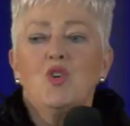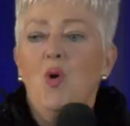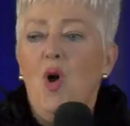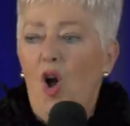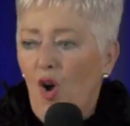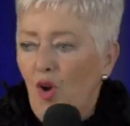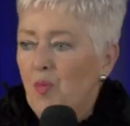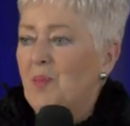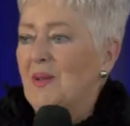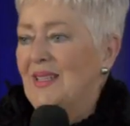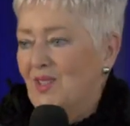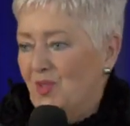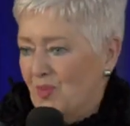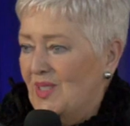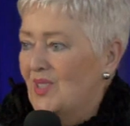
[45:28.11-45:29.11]
your hope
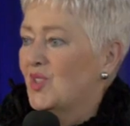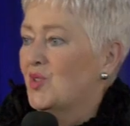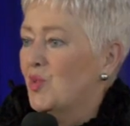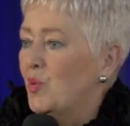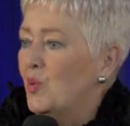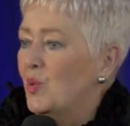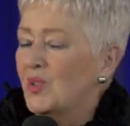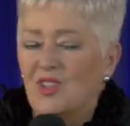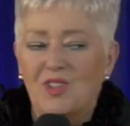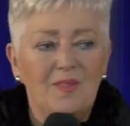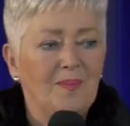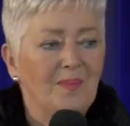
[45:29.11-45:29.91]
is restored.